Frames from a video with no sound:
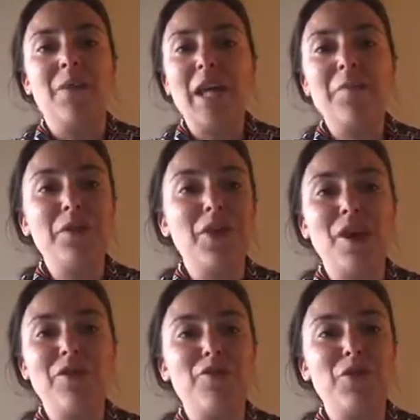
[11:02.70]
can be
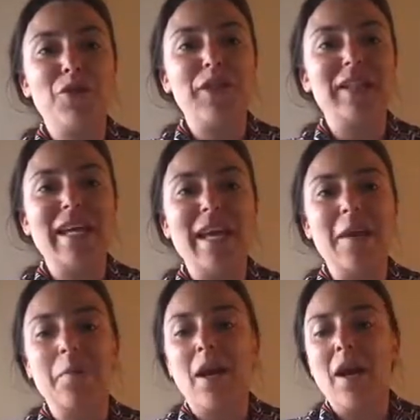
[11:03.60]
done through the
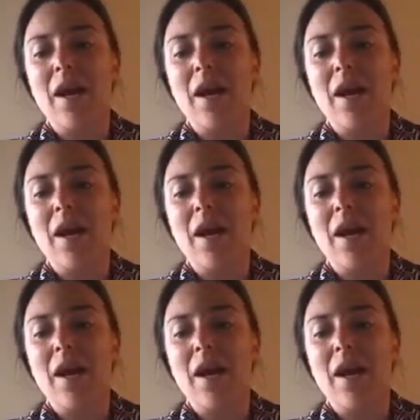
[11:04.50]
same